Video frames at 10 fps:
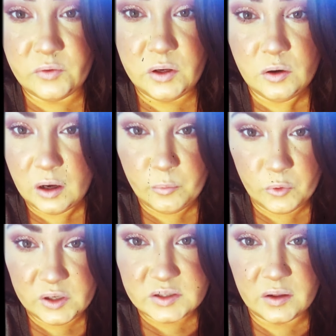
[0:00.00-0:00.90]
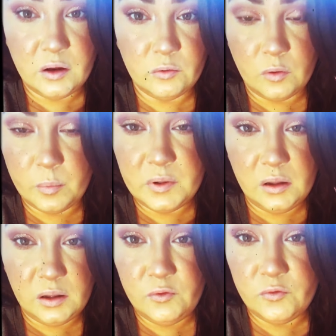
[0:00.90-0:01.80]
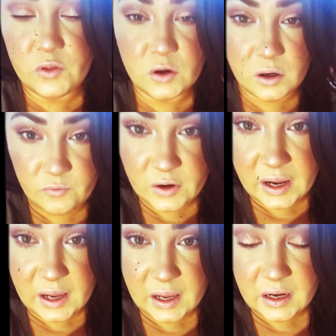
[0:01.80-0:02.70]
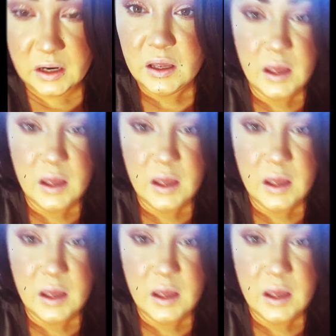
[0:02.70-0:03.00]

You know how boys are. They grow up and they leave you for the girlfriend.